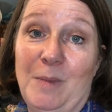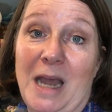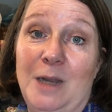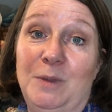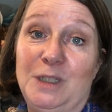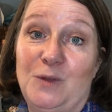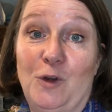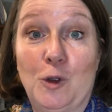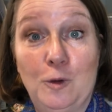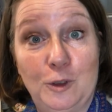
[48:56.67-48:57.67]
elements for
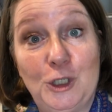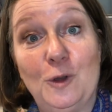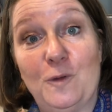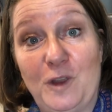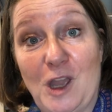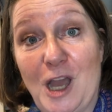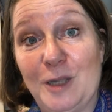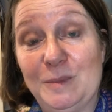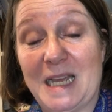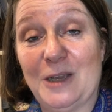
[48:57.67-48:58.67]
a cushion or for your
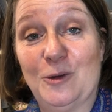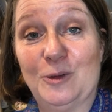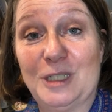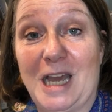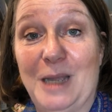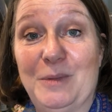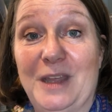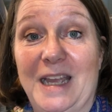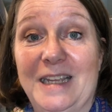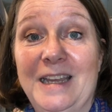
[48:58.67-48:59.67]
home decor type
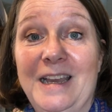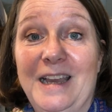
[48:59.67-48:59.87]
thing.